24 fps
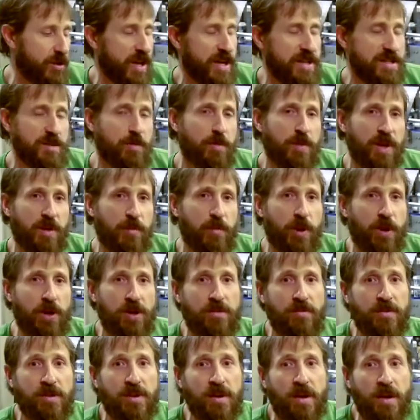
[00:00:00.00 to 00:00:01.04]
that's a big part
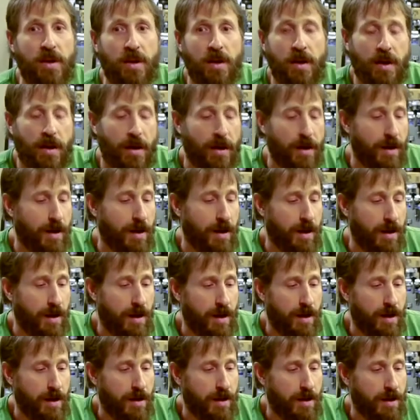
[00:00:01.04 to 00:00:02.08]
of it.
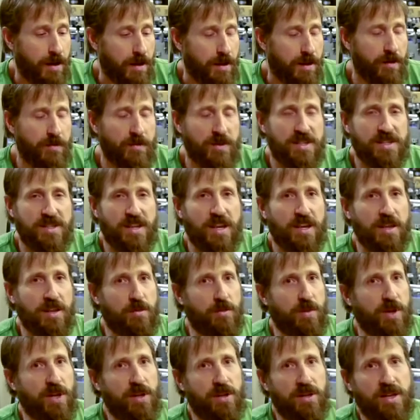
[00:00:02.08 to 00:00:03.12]
The
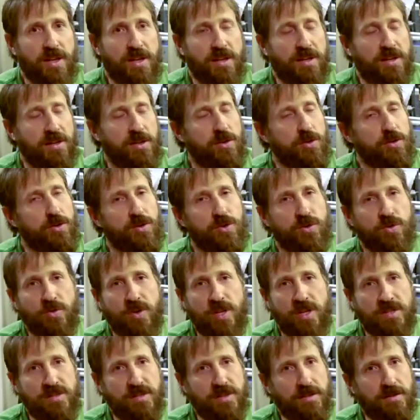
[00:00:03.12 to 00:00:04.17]
recyclability, huge
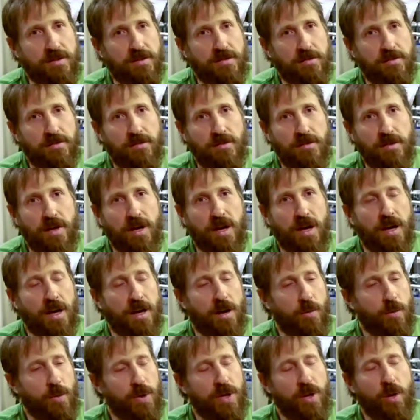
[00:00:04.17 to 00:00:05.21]
reason.
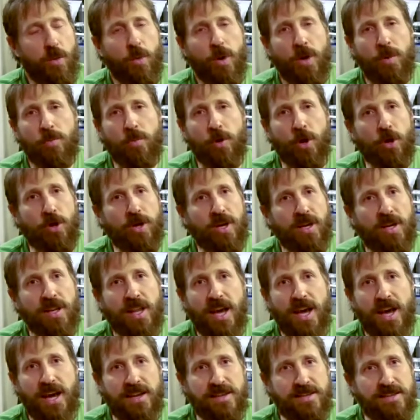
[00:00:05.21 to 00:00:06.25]
We don't want broken
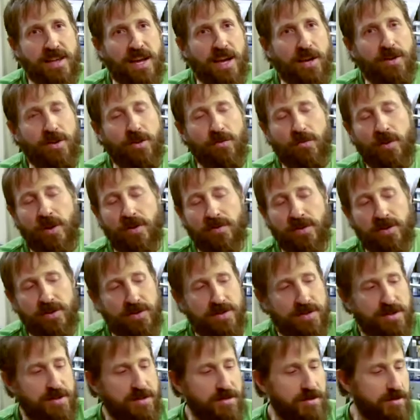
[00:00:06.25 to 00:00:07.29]
glass out in the
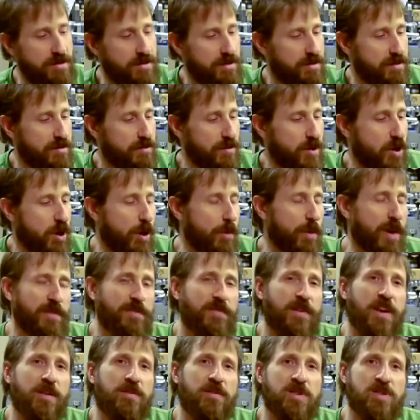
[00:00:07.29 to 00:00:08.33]
rivers, all my
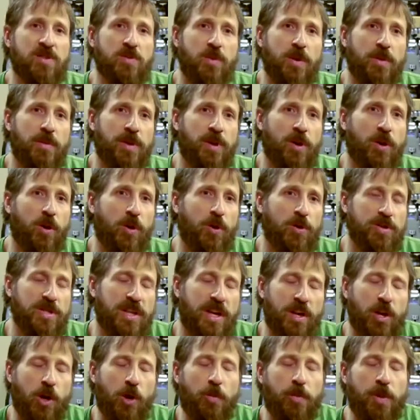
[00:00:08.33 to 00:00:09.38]
favorite swimming holes.
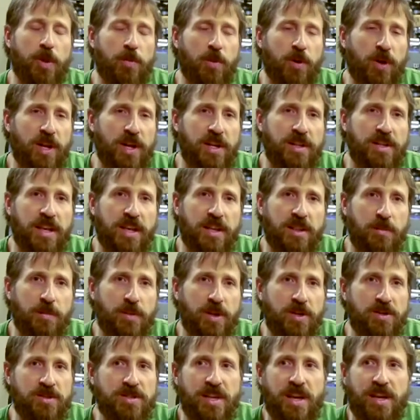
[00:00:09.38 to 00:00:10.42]
I know people are going to take the
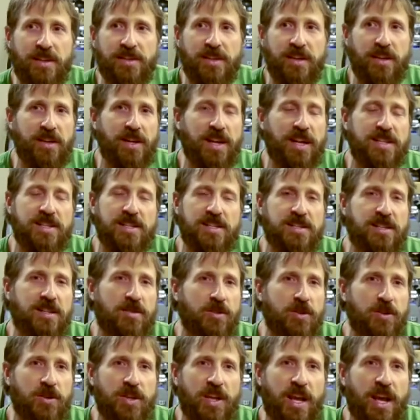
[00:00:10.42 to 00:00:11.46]
beers out there, and I just
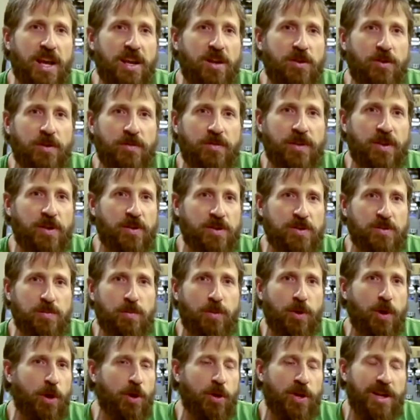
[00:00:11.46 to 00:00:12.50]
couldn't handle if there was
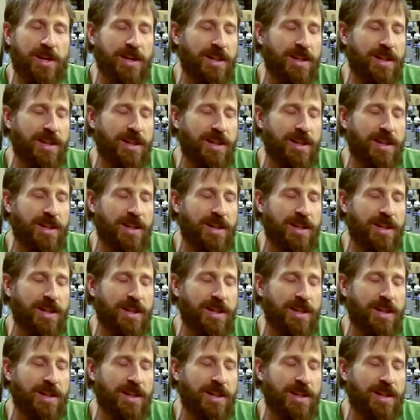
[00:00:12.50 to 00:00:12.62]
broken